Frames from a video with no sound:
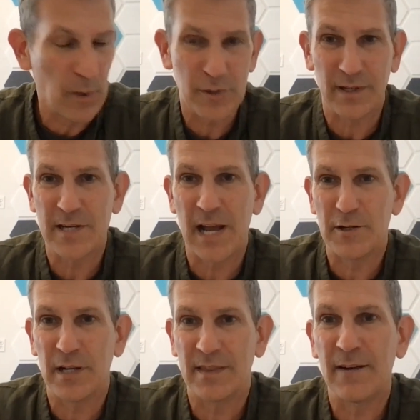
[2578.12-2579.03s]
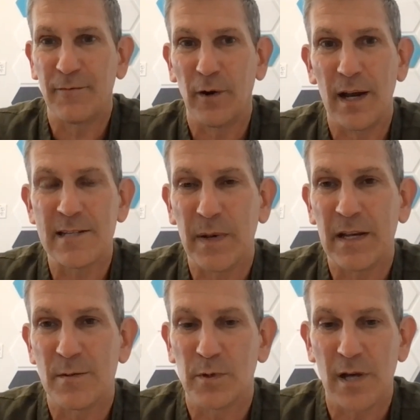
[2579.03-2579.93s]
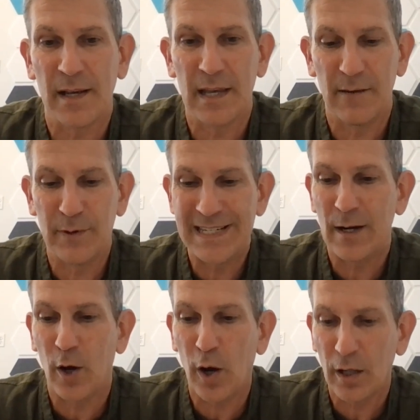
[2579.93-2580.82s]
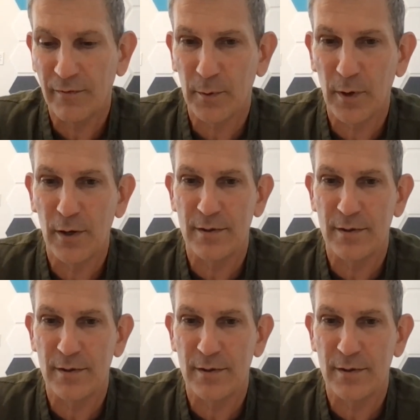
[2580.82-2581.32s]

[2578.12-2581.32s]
emotionally challenging thing for us, because we're talking, if we did all of the